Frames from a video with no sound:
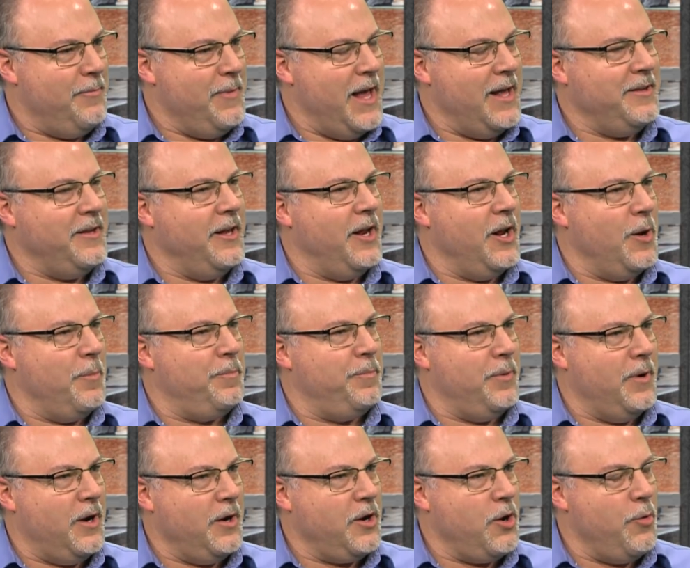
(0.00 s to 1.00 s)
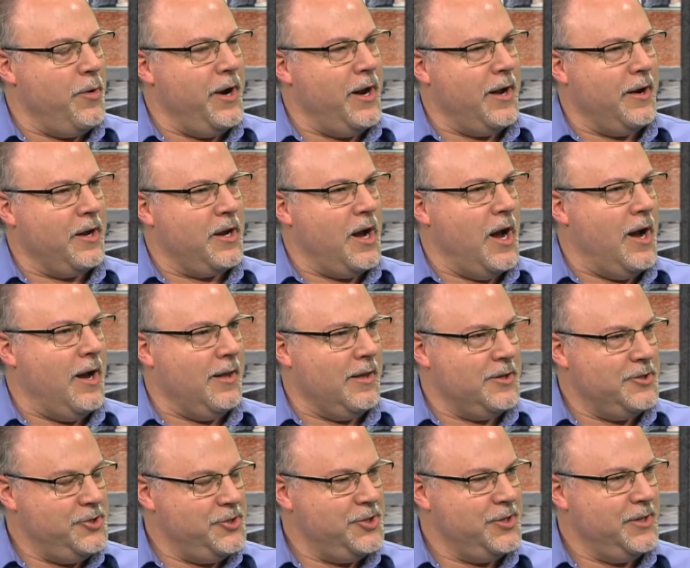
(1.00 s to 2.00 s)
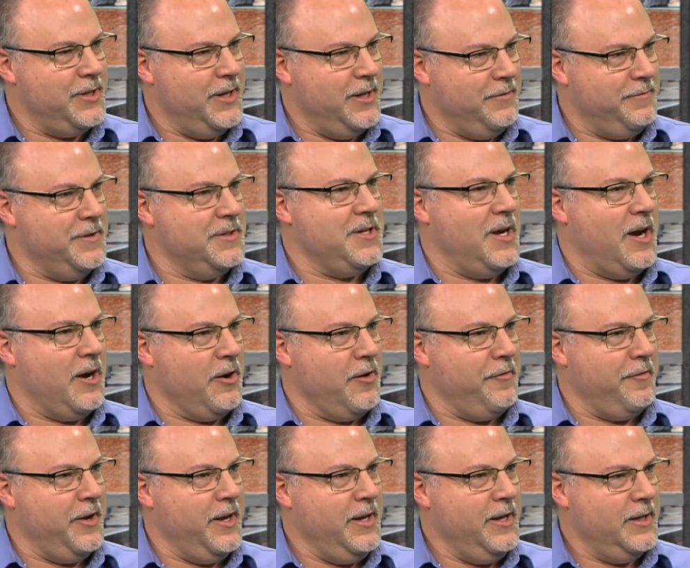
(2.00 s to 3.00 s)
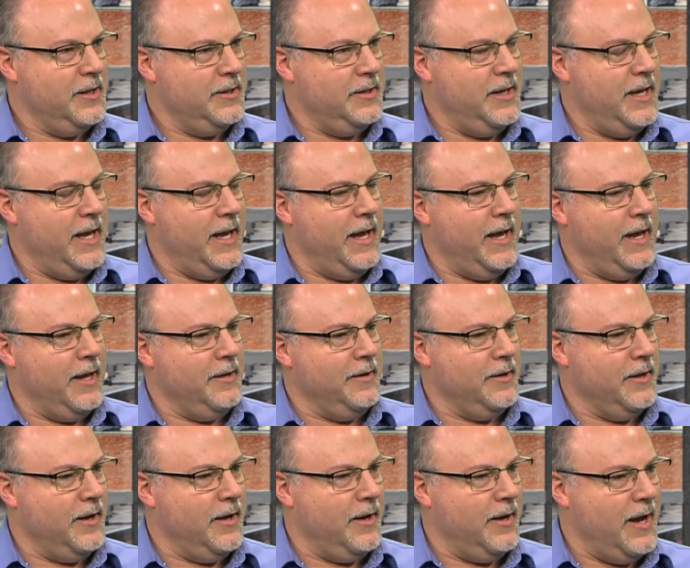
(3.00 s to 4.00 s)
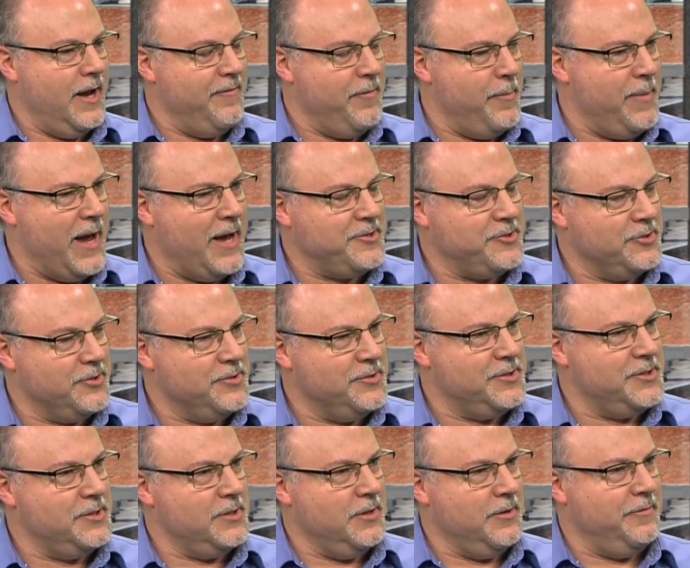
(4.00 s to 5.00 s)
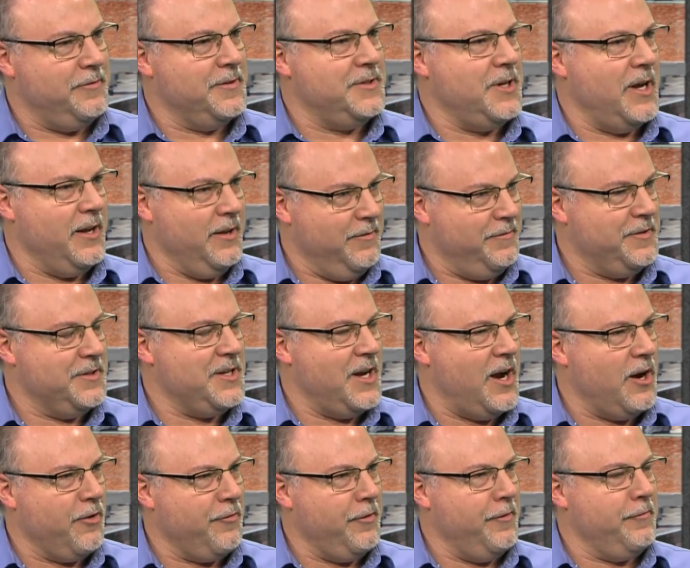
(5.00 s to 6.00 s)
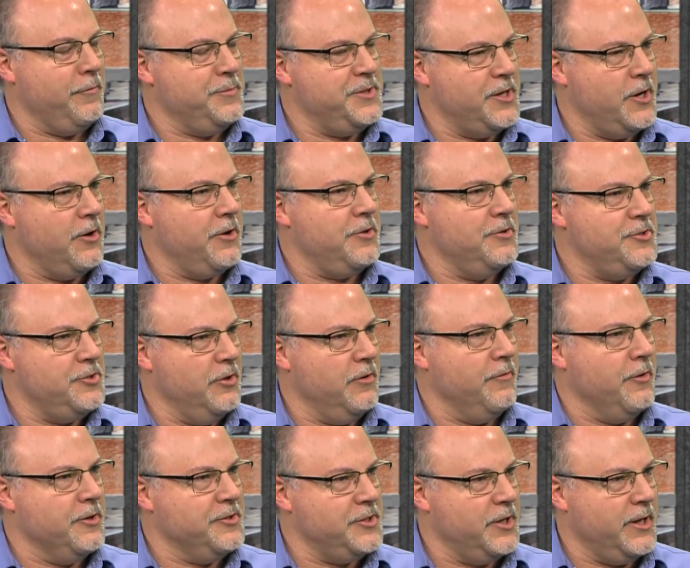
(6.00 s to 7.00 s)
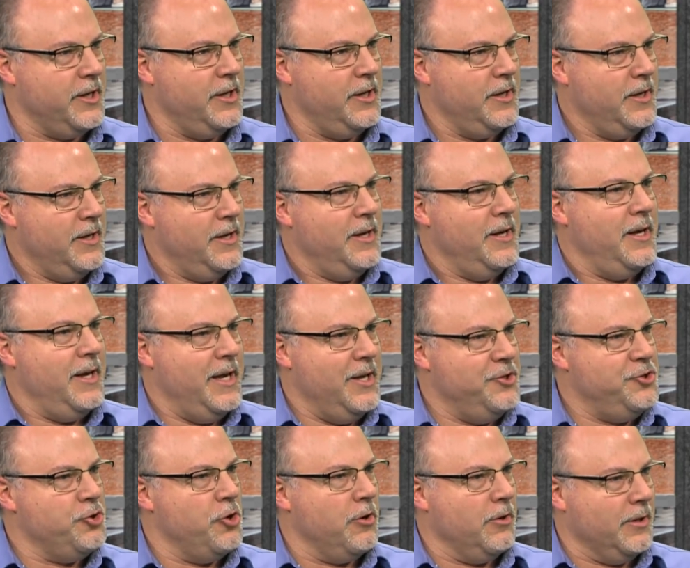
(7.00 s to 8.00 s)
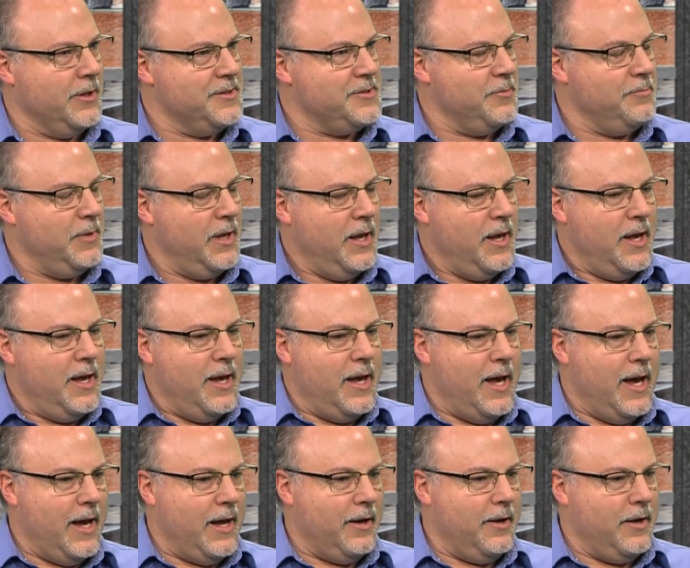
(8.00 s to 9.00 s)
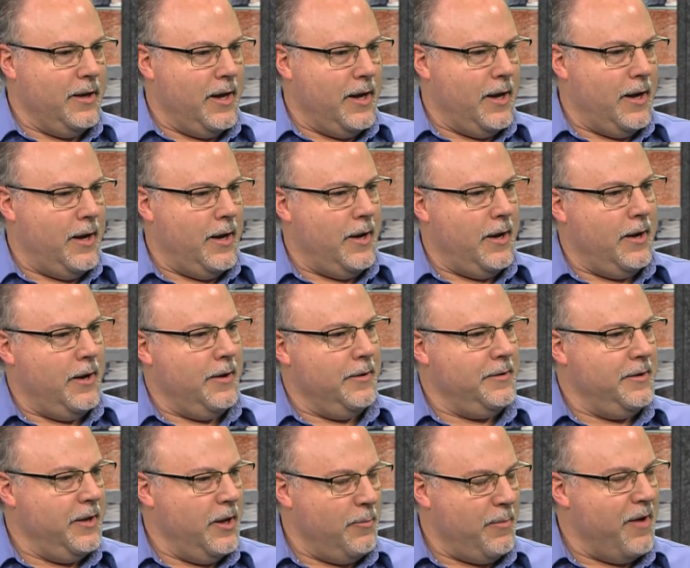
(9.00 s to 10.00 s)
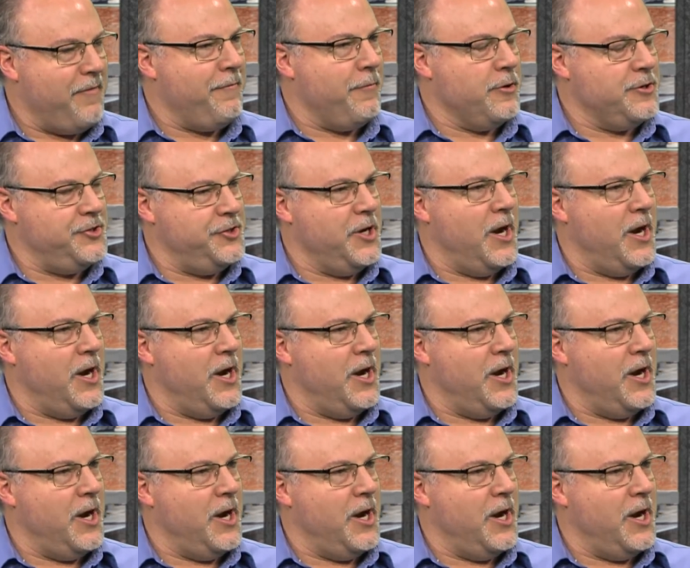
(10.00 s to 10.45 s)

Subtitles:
ended up going on to college in photography, and I have a bachelor's in photography from Syracuse University in journalism. And my first